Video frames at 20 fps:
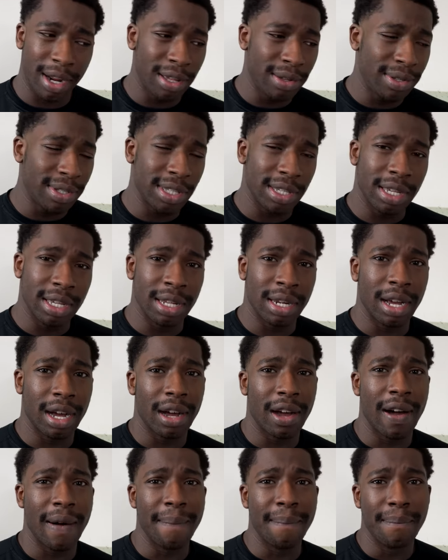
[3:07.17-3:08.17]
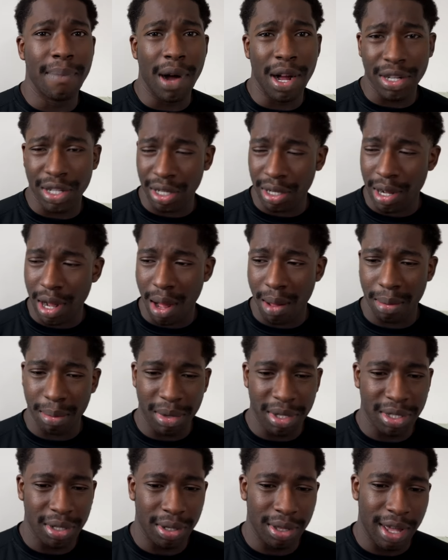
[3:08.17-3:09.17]
I used to get a bunch of
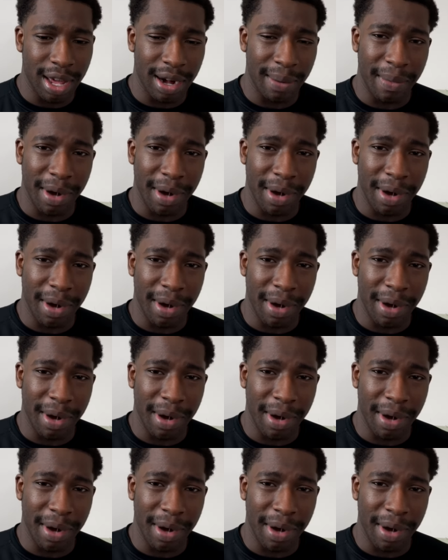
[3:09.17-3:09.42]
compliments on that